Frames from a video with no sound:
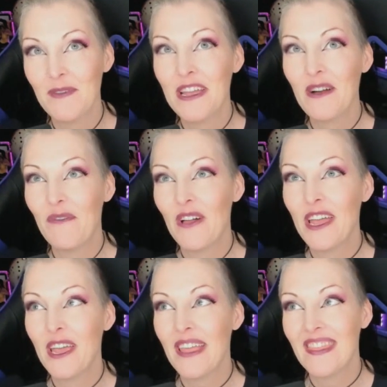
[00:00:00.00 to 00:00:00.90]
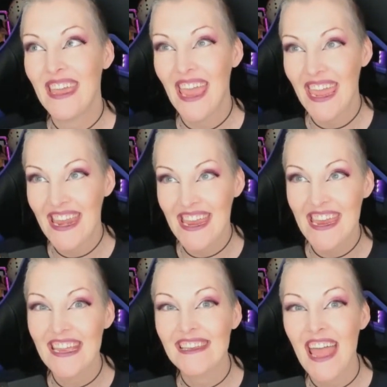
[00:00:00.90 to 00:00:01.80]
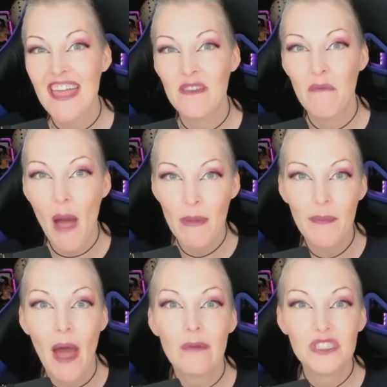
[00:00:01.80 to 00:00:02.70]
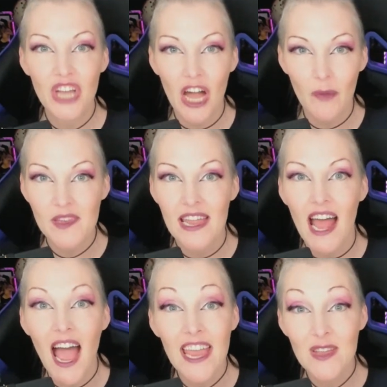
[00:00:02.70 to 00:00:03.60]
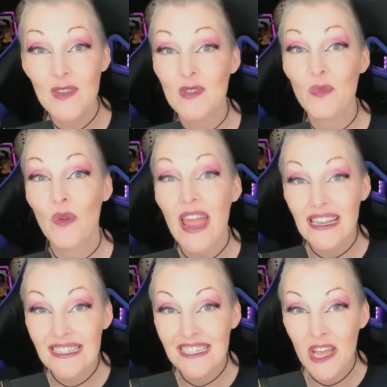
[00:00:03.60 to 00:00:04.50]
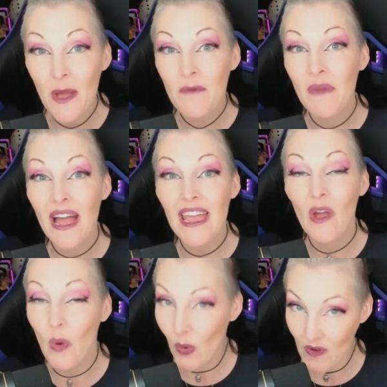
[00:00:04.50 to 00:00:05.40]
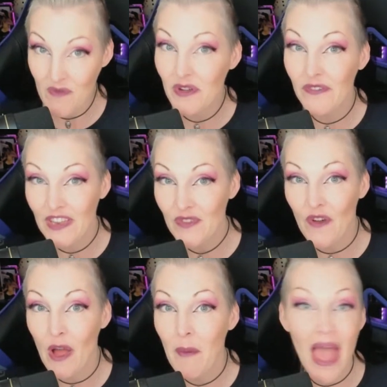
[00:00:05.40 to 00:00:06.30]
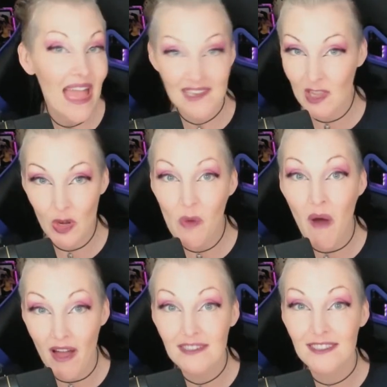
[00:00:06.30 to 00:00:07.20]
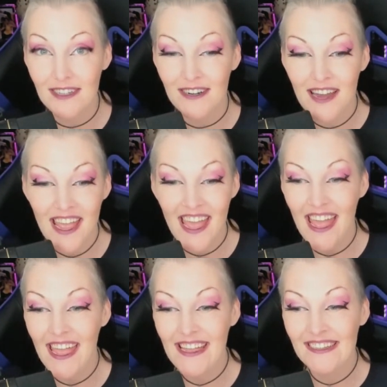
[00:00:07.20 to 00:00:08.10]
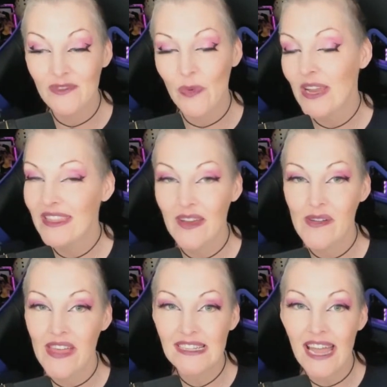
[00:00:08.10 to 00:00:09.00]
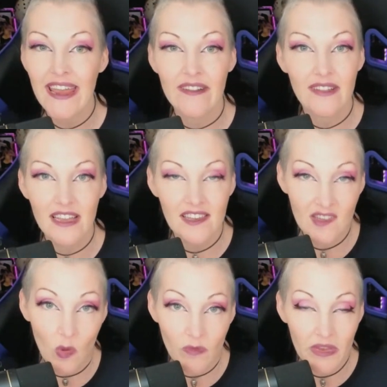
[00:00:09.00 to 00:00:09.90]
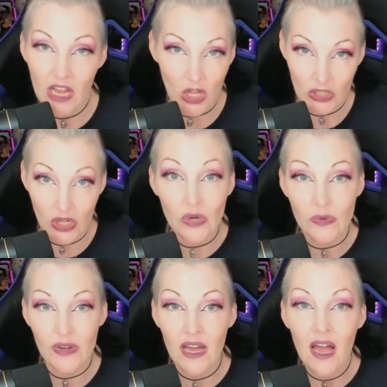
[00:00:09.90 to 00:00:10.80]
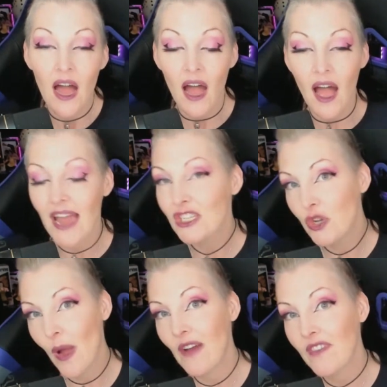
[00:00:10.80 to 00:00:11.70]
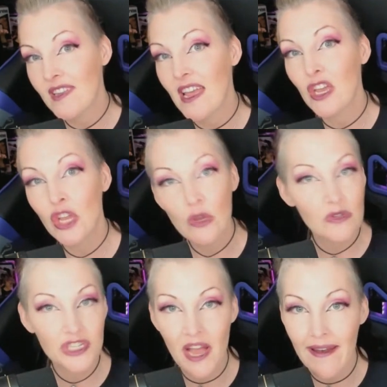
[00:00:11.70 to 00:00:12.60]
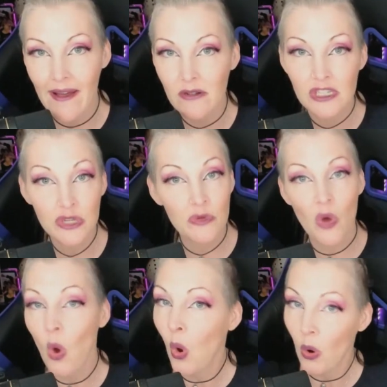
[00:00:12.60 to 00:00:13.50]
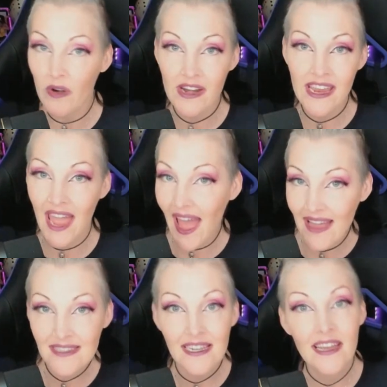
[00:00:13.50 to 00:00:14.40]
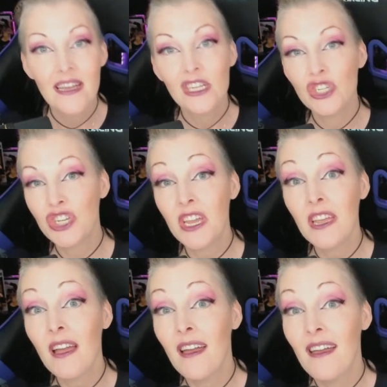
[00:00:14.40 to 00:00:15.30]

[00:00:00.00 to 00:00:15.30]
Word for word: me of like the 80s and the mom and pop shops that I used to rent my horror movies from as a little monster. And right there in that title, it sold me alone. Uh, I do have to say a huge shout out to the horror cat. She